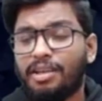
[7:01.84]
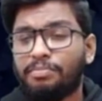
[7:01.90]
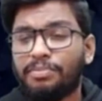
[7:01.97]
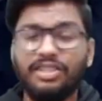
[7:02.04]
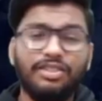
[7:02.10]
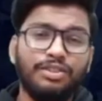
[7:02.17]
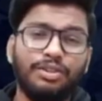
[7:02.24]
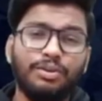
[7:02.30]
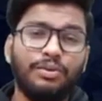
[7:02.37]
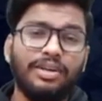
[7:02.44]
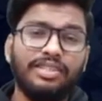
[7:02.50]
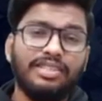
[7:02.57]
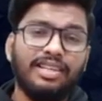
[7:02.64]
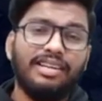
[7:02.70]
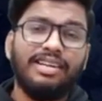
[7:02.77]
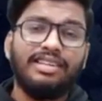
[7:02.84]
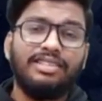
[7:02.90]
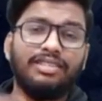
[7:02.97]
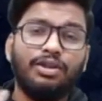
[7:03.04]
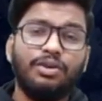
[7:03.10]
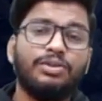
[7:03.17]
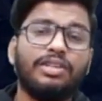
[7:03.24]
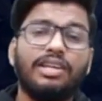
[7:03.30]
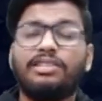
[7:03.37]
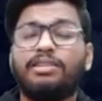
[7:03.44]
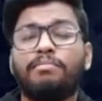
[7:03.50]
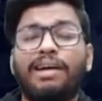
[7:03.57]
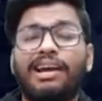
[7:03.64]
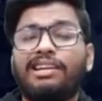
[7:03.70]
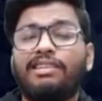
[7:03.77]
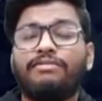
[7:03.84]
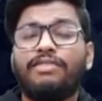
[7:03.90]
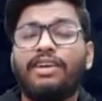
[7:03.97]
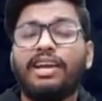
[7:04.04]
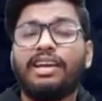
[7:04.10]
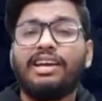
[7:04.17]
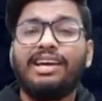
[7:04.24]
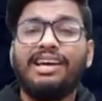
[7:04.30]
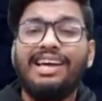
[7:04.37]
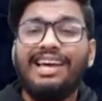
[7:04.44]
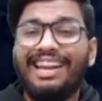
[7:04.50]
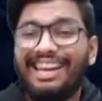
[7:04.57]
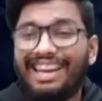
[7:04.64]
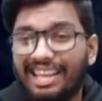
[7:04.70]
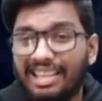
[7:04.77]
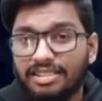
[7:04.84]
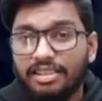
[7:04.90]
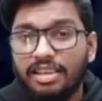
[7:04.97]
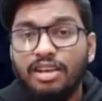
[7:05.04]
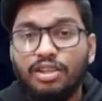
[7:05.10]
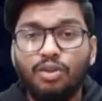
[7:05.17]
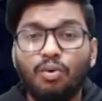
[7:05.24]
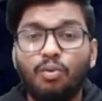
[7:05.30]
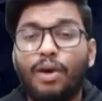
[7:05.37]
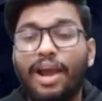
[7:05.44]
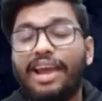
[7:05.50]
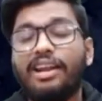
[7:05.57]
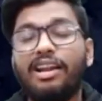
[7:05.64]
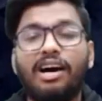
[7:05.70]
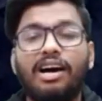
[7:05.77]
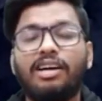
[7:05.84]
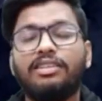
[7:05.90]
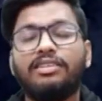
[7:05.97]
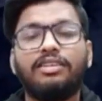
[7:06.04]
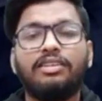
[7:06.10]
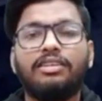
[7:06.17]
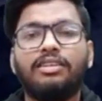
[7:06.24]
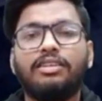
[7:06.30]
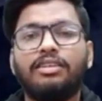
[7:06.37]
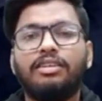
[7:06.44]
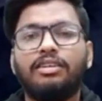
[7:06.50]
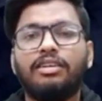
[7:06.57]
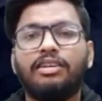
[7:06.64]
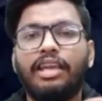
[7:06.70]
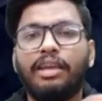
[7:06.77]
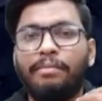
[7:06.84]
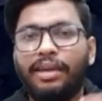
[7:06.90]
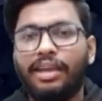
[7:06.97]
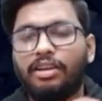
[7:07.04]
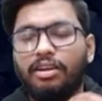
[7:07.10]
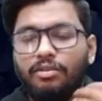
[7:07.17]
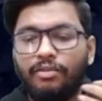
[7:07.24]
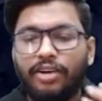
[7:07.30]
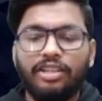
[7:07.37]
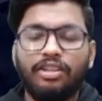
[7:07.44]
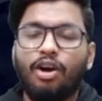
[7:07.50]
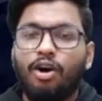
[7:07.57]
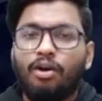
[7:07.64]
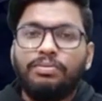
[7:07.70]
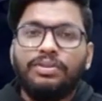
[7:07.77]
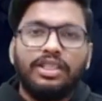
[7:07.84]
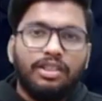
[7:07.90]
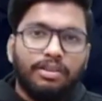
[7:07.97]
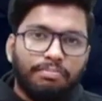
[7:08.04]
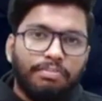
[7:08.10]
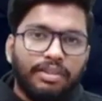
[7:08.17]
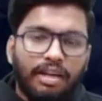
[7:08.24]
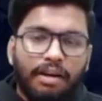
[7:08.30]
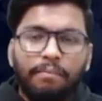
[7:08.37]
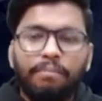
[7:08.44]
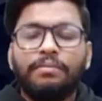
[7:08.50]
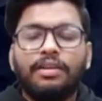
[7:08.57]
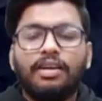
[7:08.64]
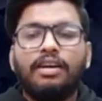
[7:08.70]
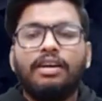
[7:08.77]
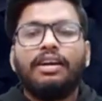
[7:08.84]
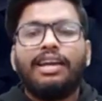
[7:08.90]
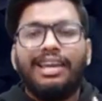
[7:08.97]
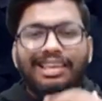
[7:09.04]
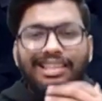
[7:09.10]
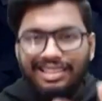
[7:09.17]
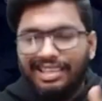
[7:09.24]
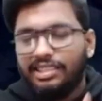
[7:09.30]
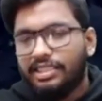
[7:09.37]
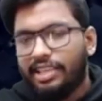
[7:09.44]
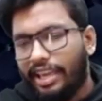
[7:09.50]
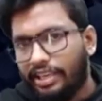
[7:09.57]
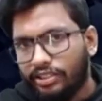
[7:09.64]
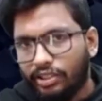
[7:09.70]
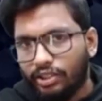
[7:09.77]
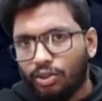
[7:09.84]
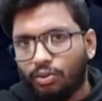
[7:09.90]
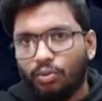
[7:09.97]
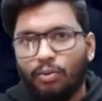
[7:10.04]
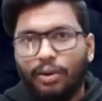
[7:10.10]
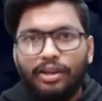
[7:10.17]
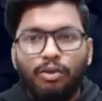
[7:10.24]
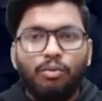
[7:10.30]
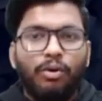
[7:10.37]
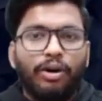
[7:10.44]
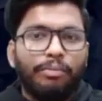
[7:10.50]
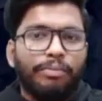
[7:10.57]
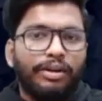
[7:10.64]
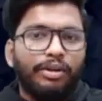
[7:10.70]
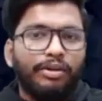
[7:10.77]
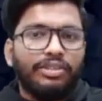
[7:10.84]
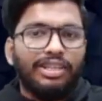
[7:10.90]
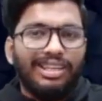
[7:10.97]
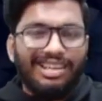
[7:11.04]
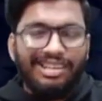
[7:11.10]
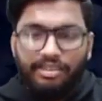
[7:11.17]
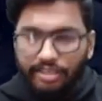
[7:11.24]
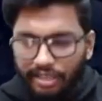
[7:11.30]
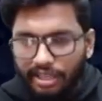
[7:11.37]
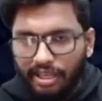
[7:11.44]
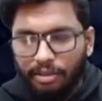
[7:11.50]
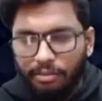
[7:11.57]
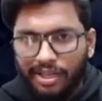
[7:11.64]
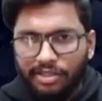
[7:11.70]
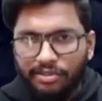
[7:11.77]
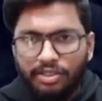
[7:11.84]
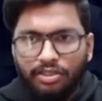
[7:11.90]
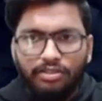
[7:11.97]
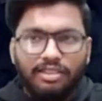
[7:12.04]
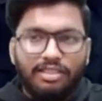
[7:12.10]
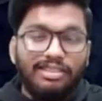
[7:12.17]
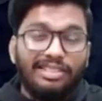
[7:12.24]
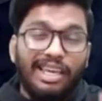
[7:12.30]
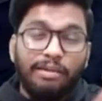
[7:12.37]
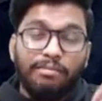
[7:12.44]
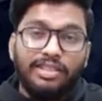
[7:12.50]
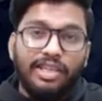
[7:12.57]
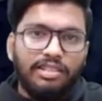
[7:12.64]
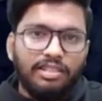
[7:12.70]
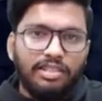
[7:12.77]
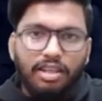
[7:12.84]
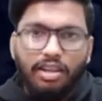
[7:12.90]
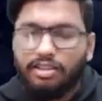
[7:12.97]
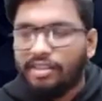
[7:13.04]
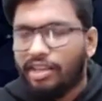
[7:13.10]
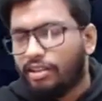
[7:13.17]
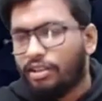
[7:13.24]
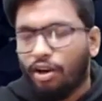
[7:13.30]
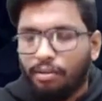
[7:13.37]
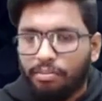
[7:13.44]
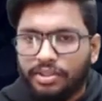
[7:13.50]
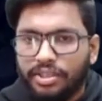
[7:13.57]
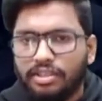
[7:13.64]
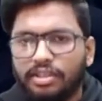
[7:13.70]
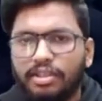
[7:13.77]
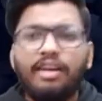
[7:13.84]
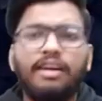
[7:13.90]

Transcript: subsection two is that it is used as a magnifying lens. So where are the image or where the objects put up in these cases when you want to produce a real image which is the same size as the, that the object,